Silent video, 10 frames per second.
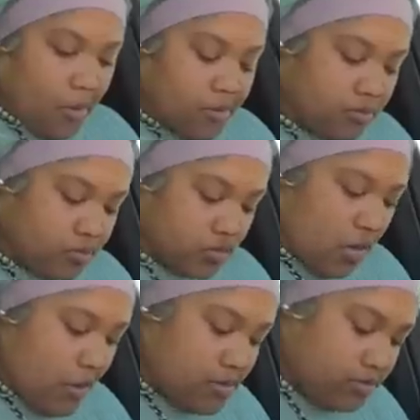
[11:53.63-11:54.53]

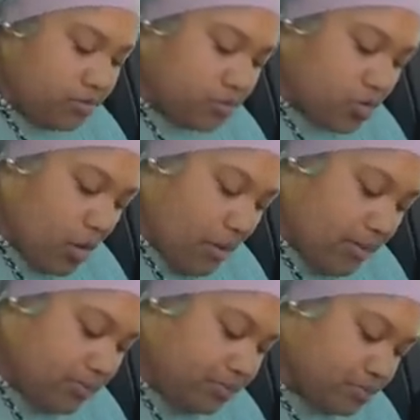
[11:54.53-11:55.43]

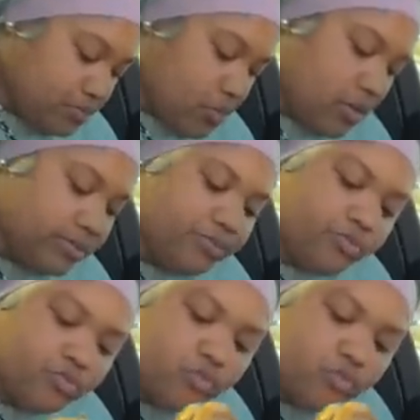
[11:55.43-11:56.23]
(silent)